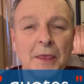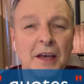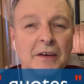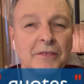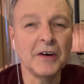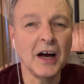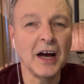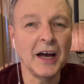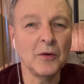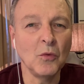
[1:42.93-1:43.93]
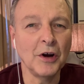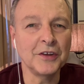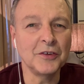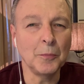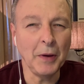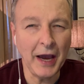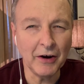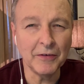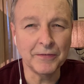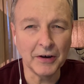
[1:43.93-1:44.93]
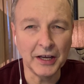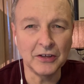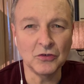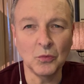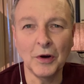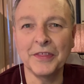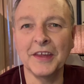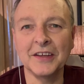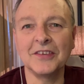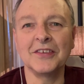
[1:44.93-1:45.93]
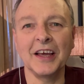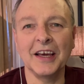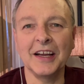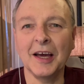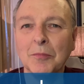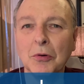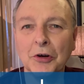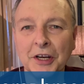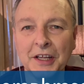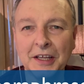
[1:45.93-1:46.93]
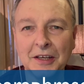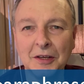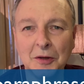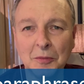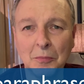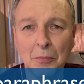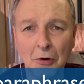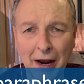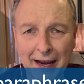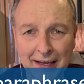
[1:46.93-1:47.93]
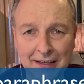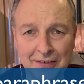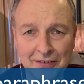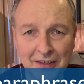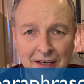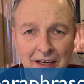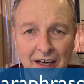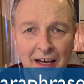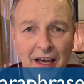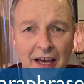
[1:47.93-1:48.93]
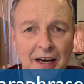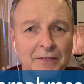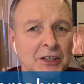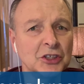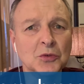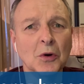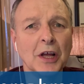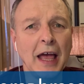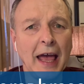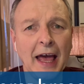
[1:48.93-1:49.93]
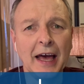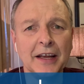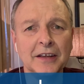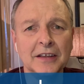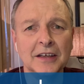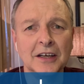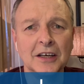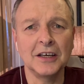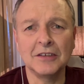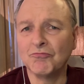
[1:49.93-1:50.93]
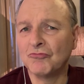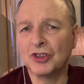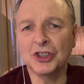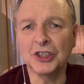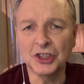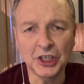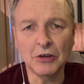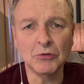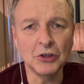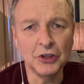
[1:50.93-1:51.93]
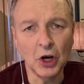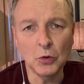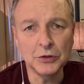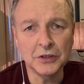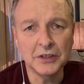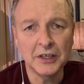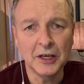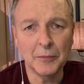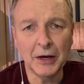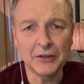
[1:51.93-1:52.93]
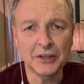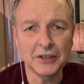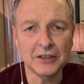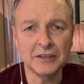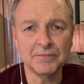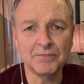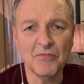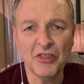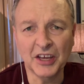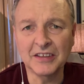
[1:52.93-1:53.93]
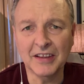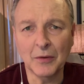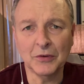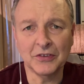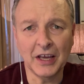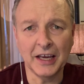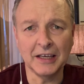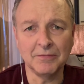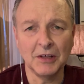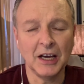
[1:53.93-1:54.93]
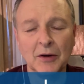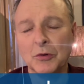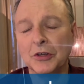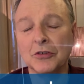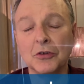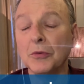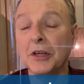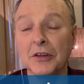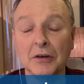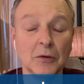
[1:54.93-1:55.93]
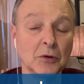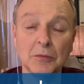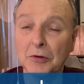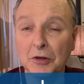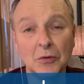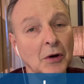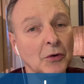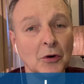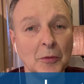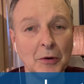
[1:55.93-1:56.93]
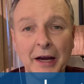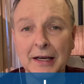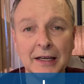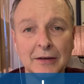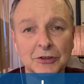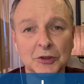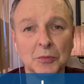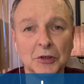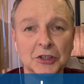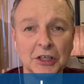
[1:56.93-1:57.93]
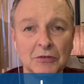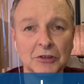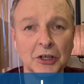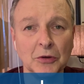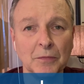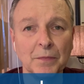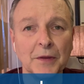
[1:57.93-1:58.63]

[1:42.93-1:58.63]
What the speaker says: If I wanted to paraphrase what they said, I'd put it in brackets. And if I just want to add just a general note about the things they were saying, I wouldn't do either. I wouldn't put a quote or a bracket, I would just put a general note.